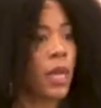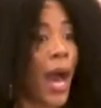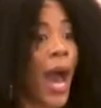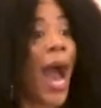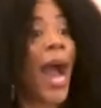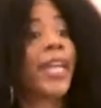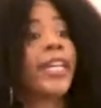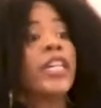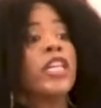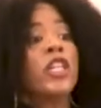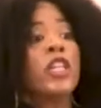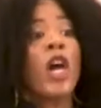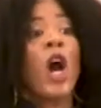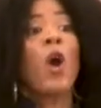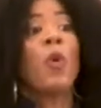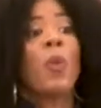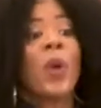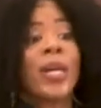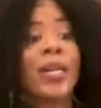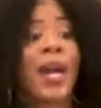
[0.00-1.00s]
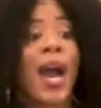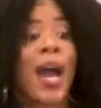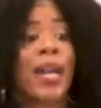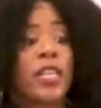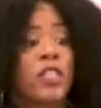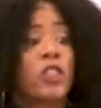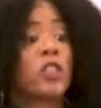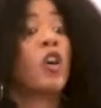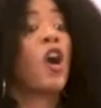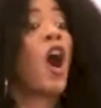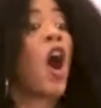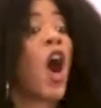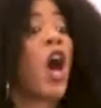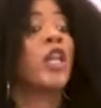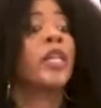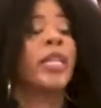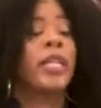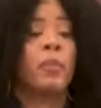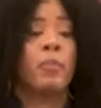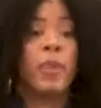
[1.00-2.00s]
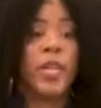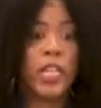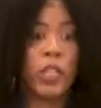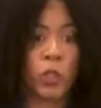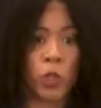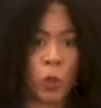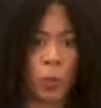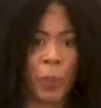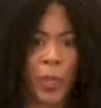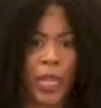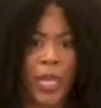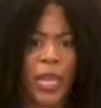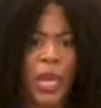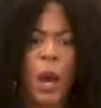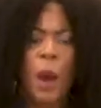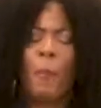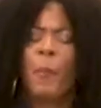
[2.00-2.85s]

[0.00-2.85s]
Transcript: I can know what God is calling me to be.